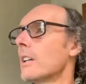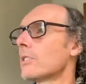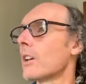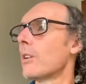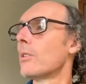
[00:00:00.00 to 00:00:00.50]

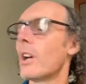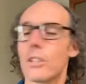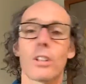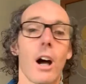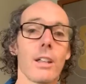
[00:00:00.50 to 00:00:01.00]
So
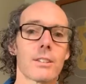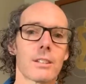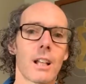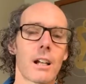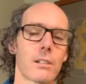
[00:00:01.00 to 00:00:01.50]
science is
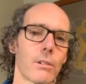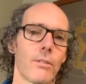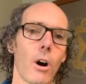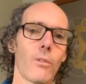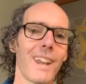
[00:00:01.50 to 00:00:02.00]
starting to evolve.